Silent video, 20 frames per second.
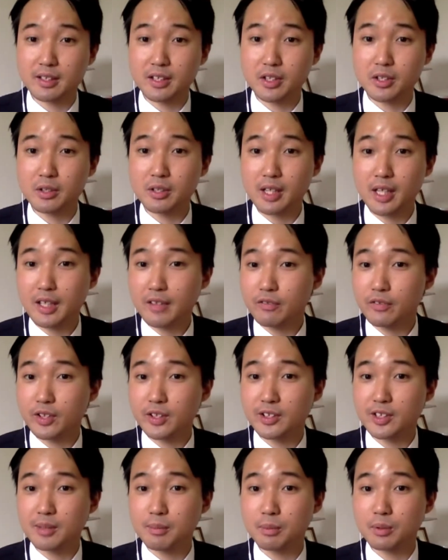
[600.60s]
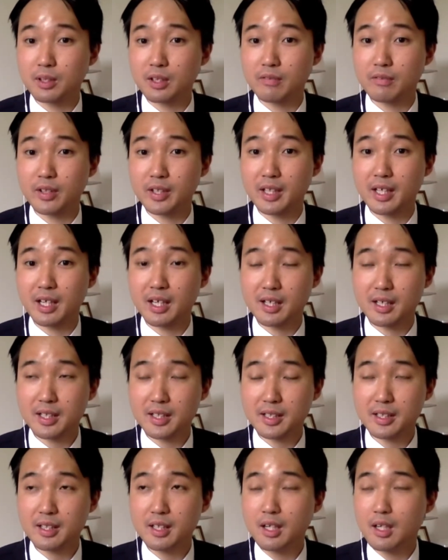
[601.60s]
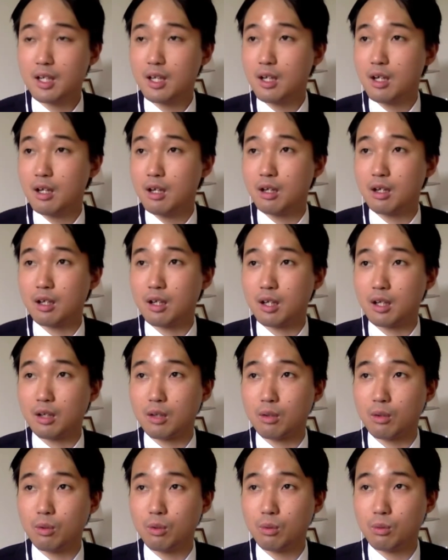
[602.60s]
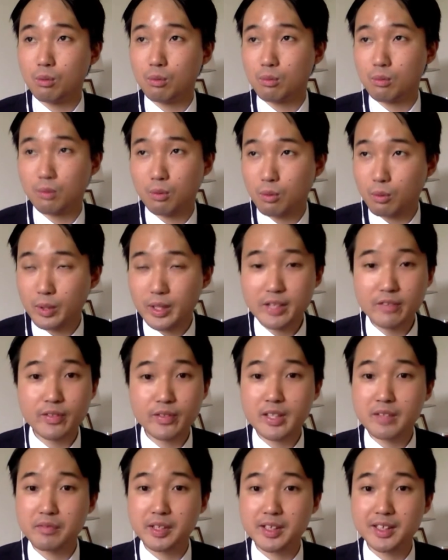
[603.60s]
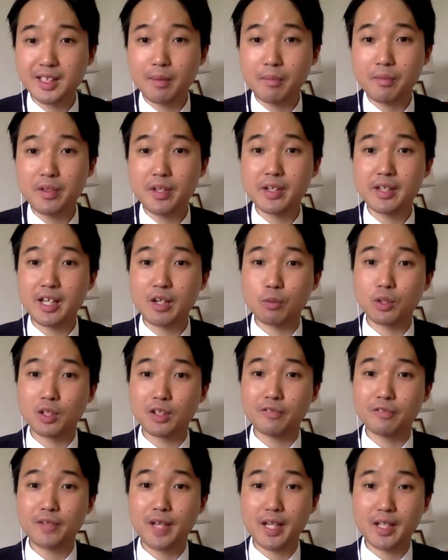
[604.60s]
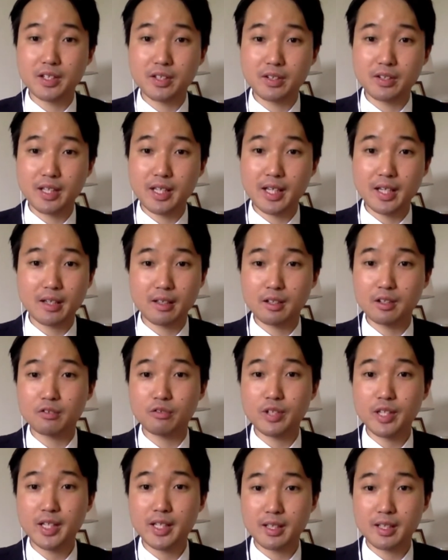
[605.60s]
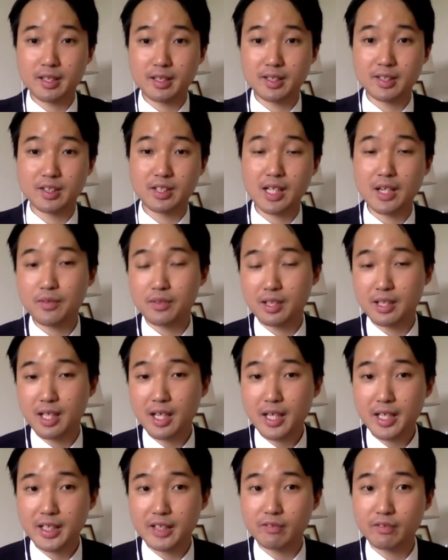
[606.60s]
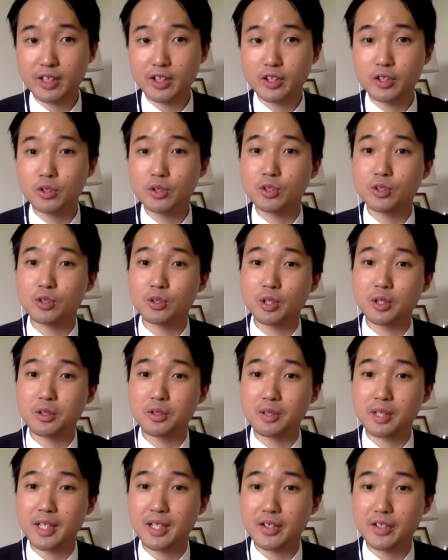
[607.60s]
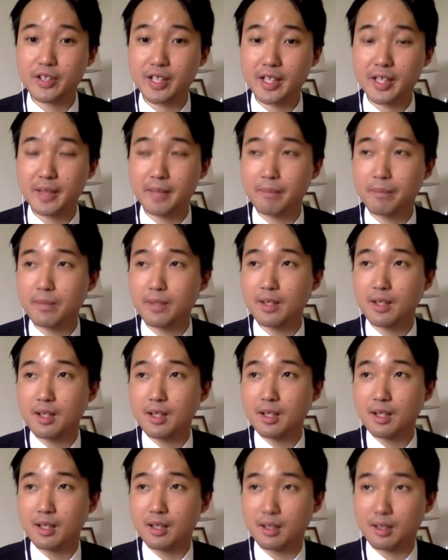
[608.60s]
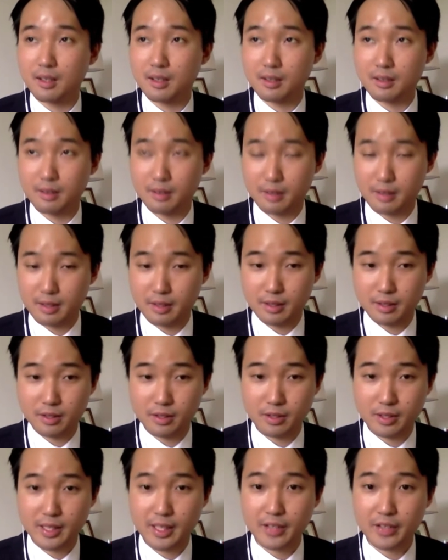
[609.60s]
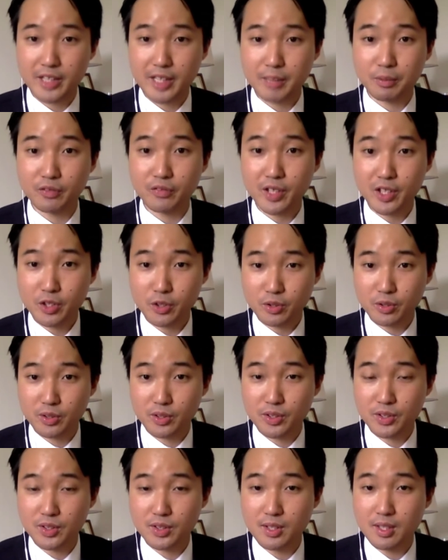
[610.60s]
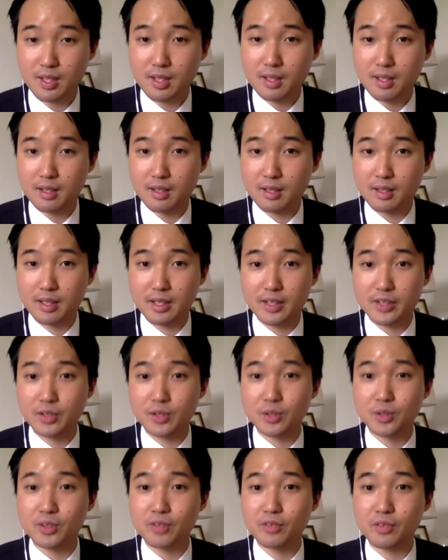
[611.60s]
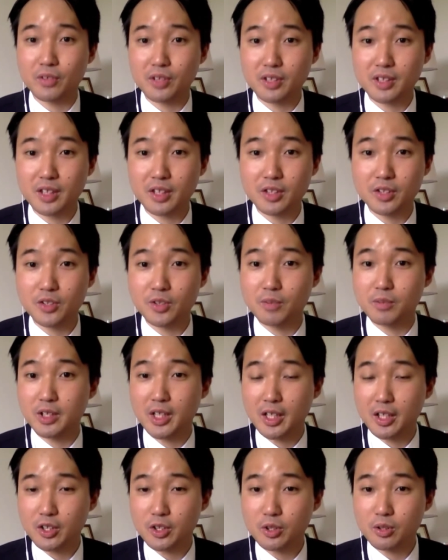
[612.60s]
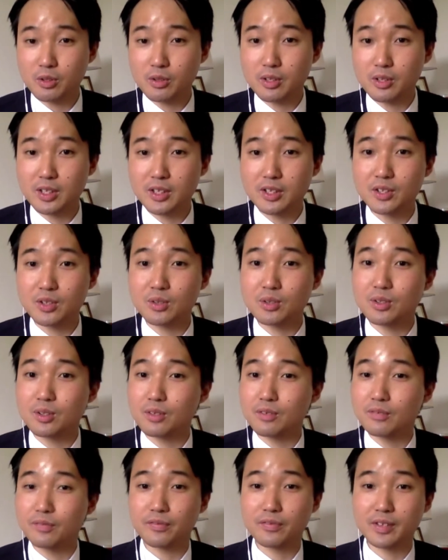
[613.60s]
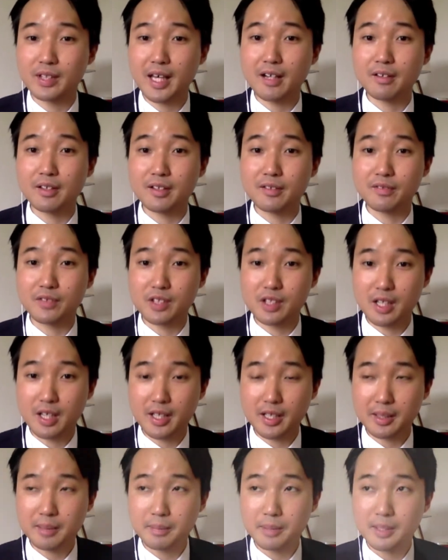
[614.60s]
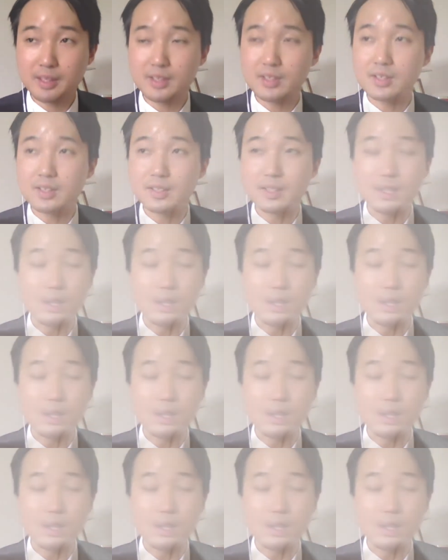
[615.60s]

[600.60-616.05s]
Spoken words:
in the UK, for example, are very high, or even if it's something that will affect their careers down the line if they choose to go into healthcare, into the healthcare professions. Issues of conscientious objection, issues of caring for dying persons,